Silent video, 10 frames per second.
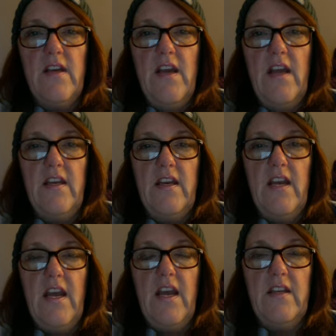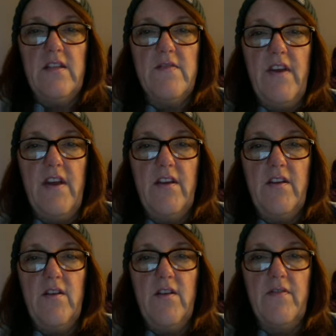at an x
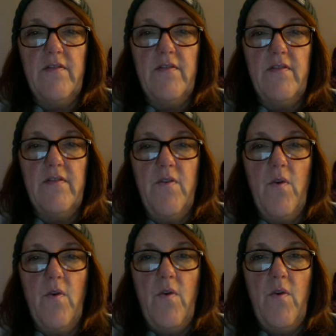value of 4